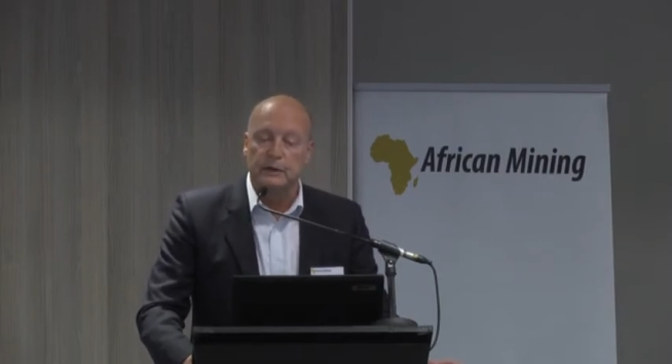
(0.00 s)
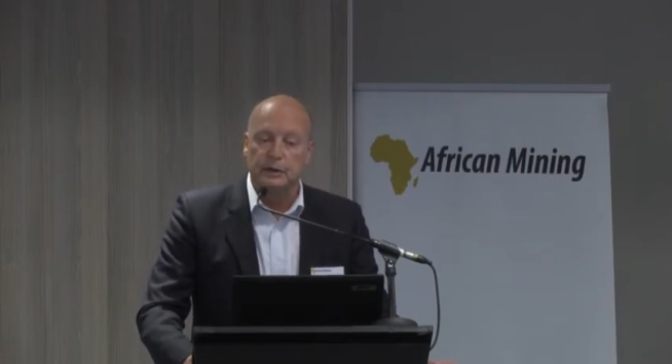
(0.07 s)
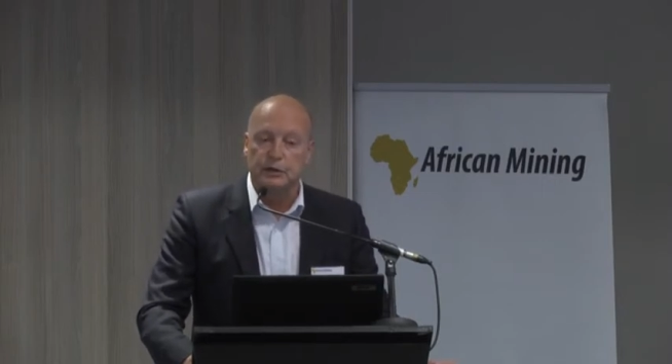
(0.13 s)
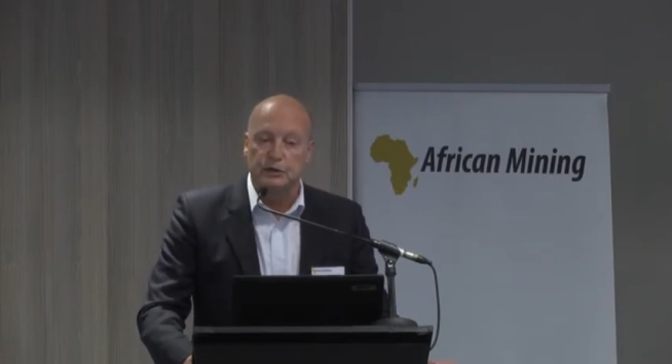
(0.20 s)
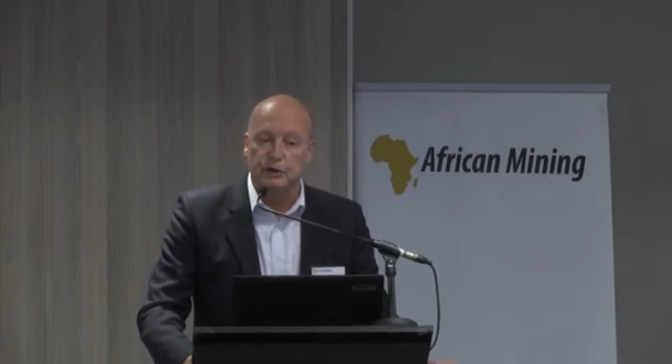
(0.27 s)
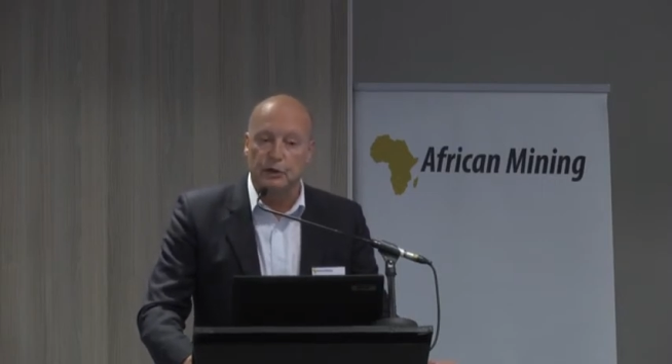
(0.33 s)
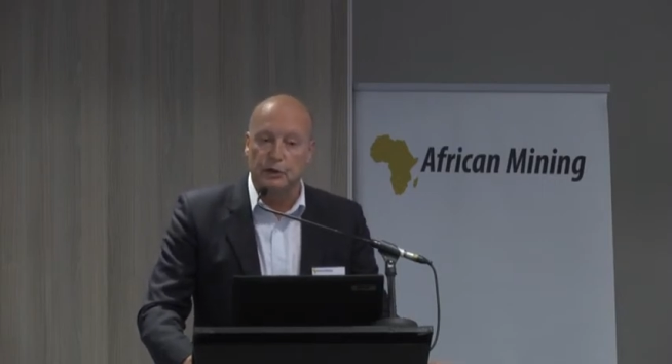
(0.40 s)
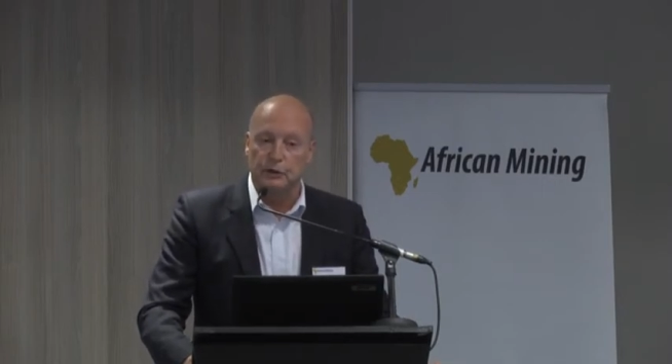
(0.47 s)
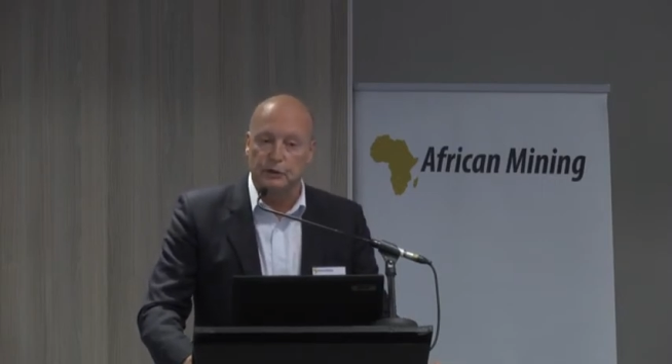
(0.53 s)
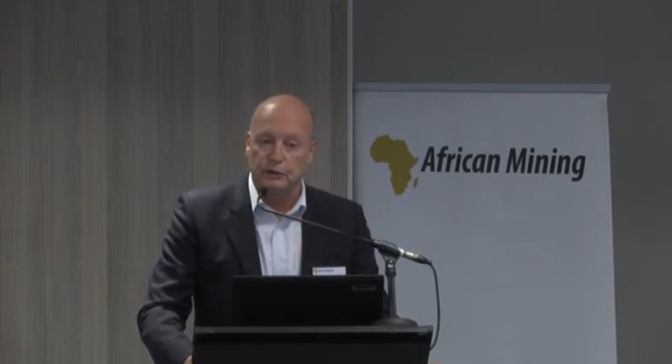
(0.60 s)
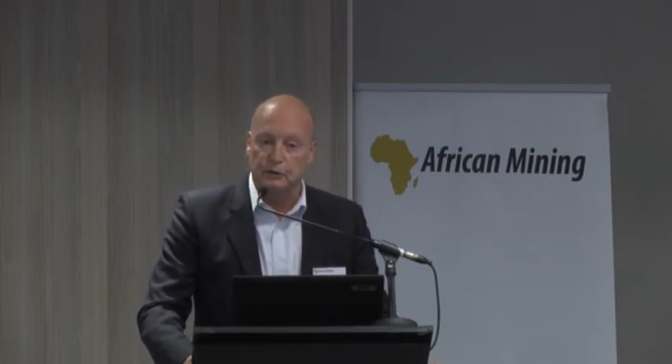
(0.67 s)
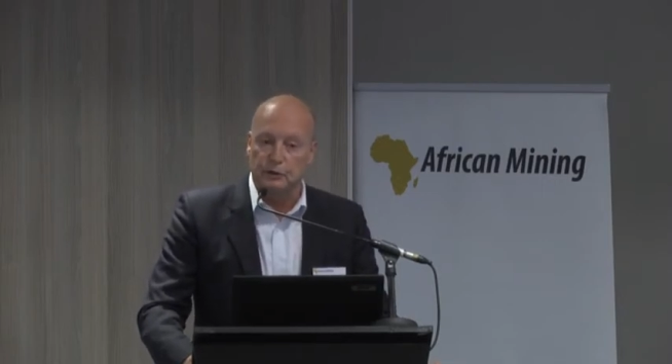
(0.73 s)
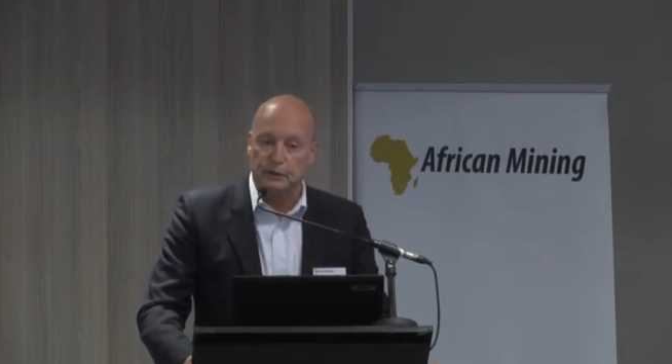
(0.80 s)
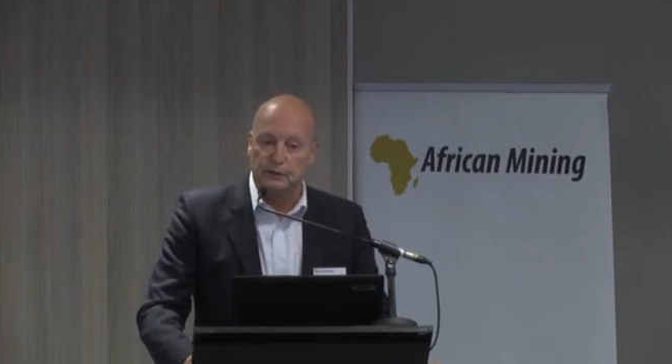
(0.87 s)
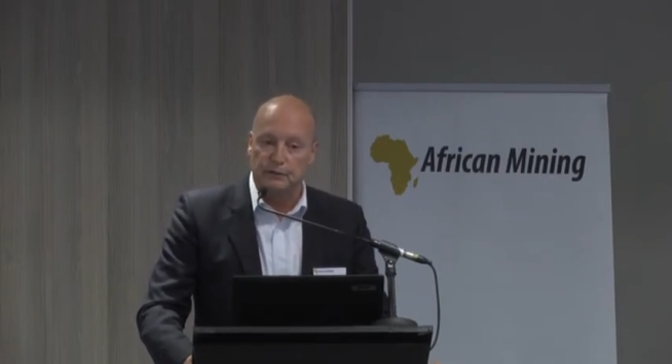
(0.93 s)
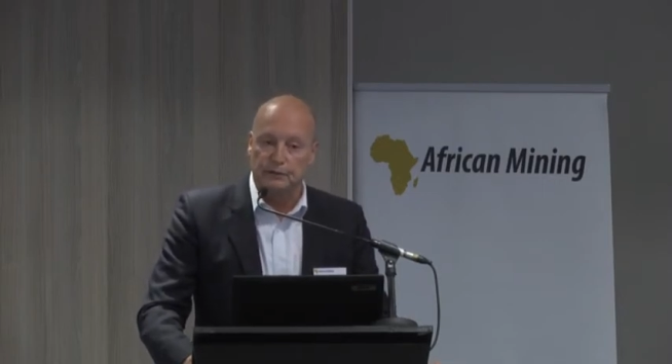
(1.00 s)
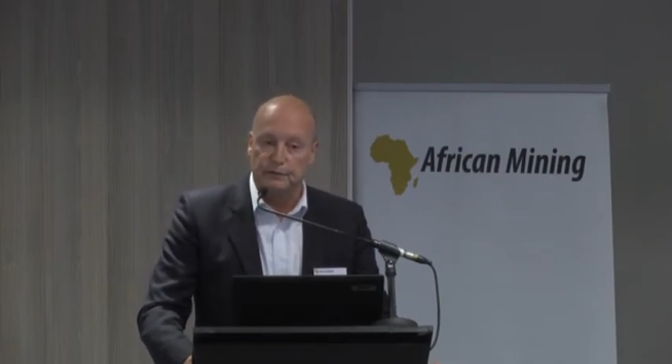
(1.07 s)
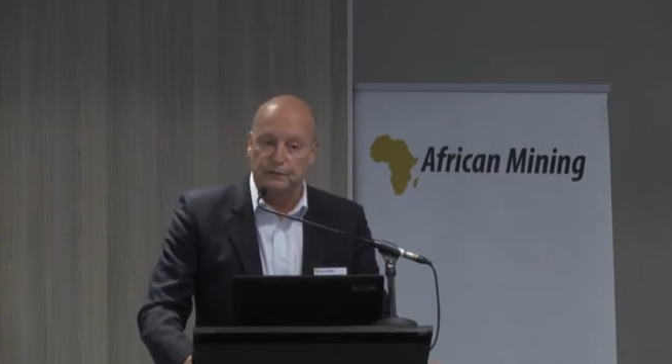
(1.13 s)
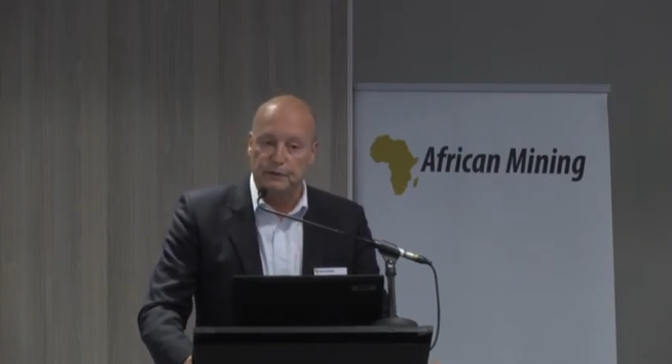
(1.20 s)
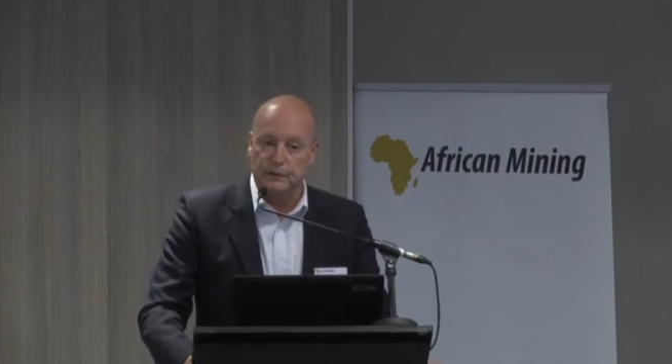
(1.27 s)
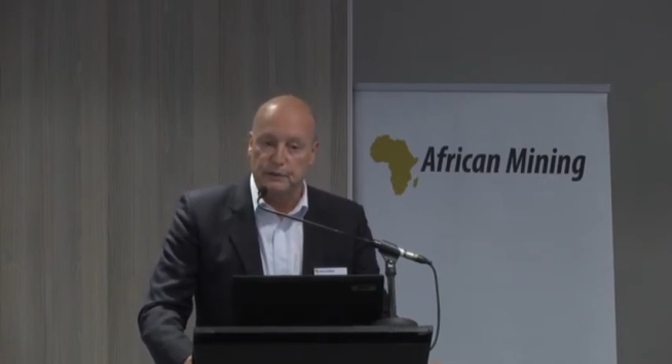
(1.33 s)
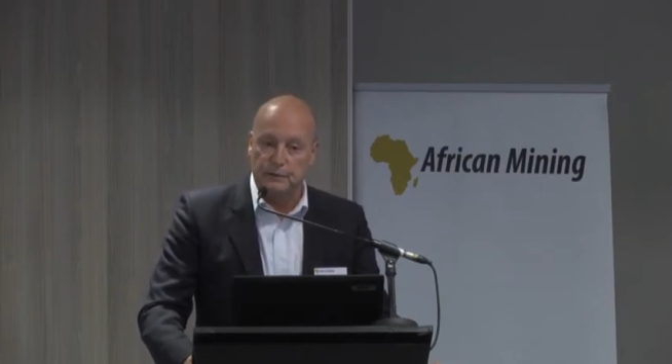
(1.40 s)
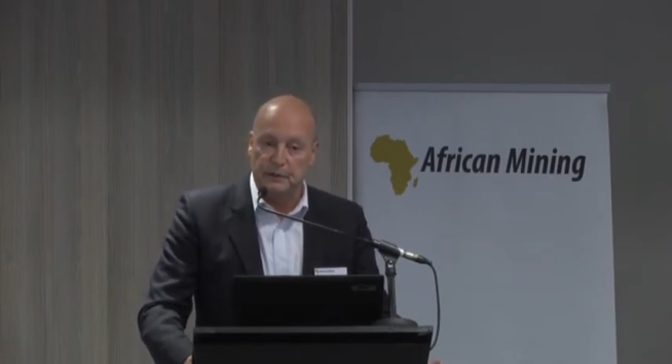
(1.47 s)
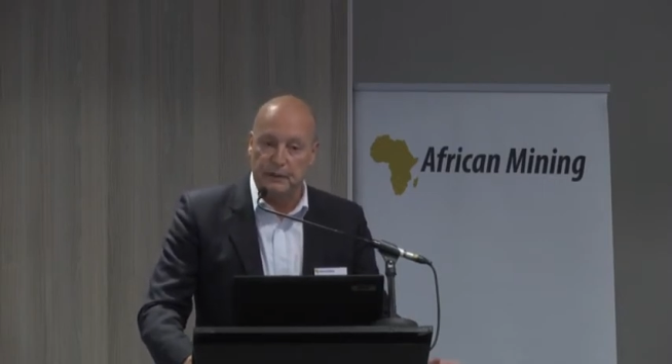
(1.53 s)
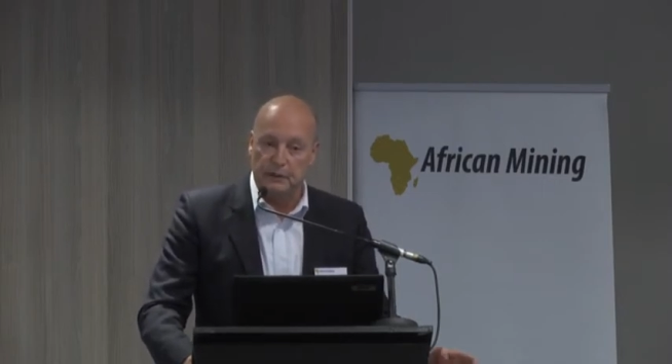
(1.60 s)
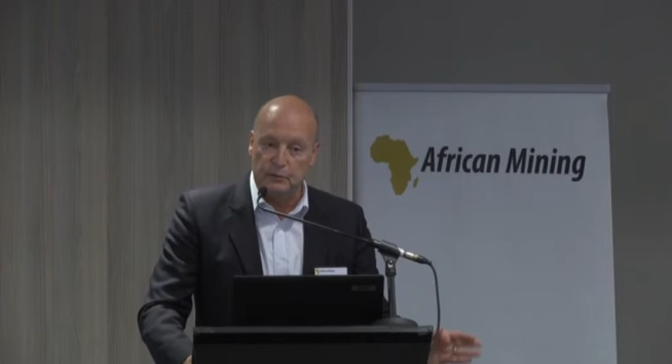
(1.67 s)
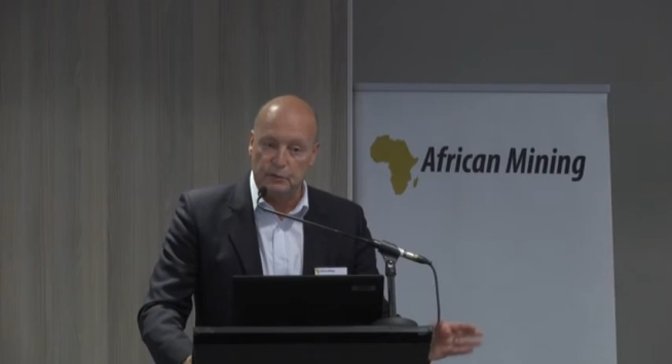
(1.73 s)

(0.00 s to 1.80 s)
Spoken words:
is showing the 2015 spend,